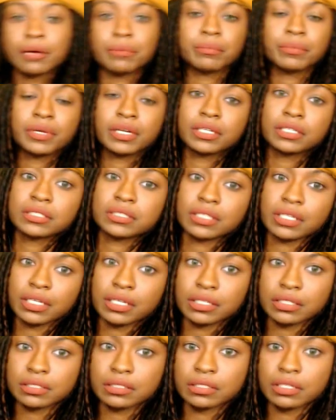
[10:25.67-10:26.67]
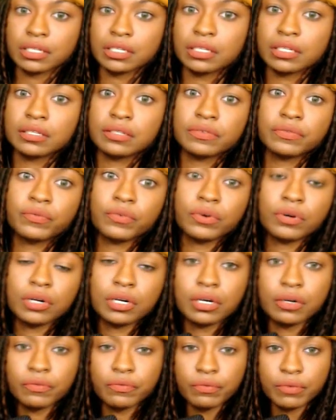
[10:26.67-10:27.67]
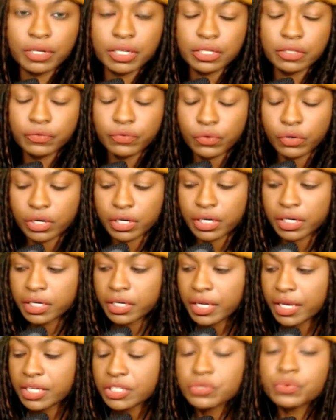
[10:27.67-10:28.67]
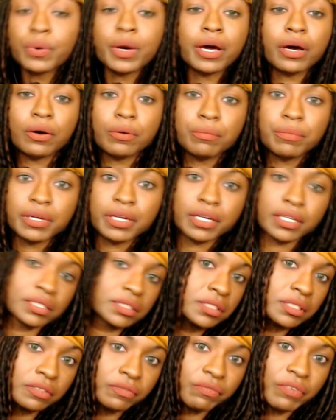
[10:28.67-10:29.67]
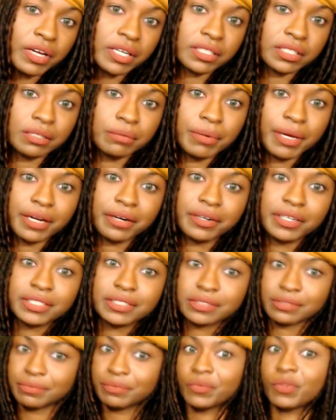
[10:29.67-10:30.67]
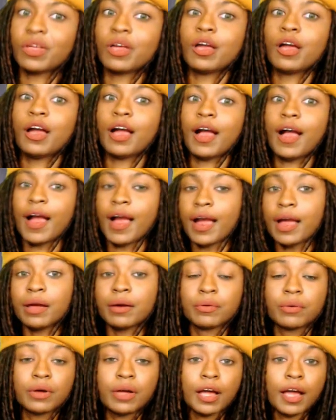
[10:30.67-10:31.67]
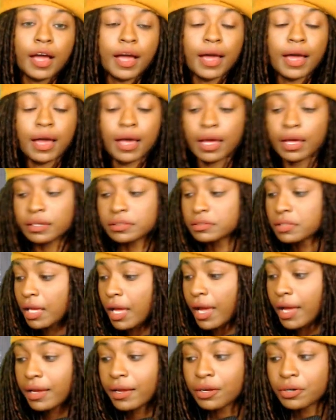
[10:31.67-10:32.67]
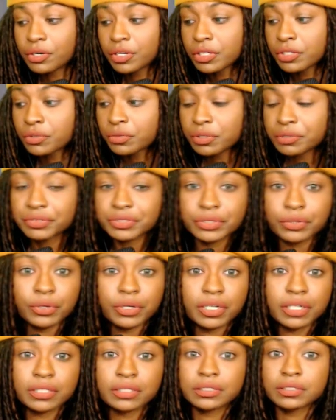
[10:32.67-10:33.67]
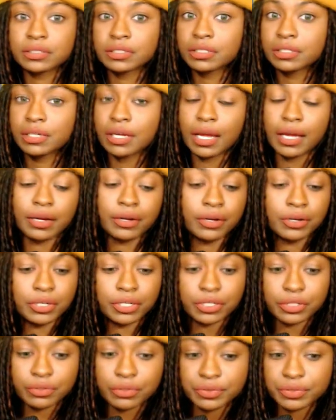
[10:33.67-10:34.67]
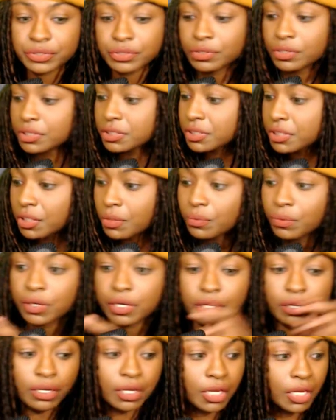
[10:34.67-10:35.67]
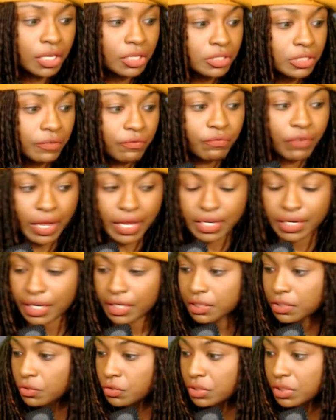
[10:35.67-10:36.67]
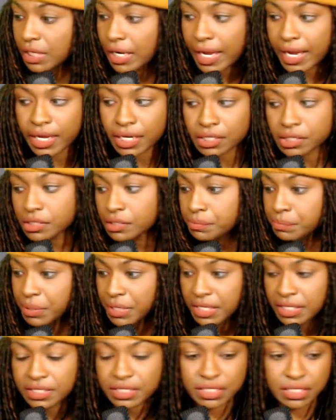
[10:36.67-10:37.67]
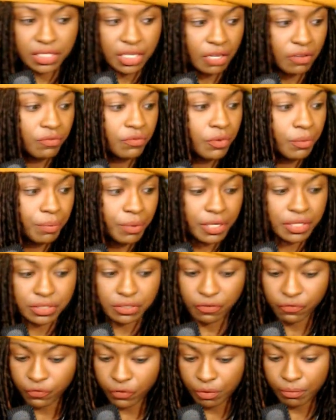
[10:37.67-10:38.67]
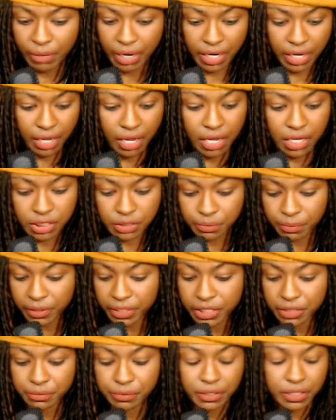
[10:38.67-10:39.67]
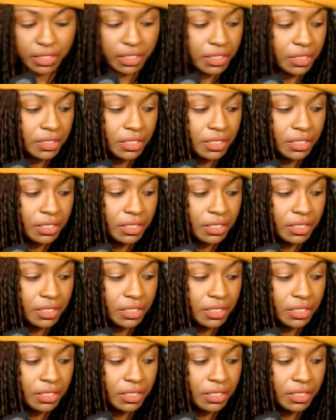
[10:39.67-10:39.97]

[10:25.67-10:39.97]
is, is, is for, is for it as well, because of the fact of the matter is, I'm, I I go to thrift stores, I go to thrift stores, Goodwill, to find like those last pieces of the puzzle for my cosplays, because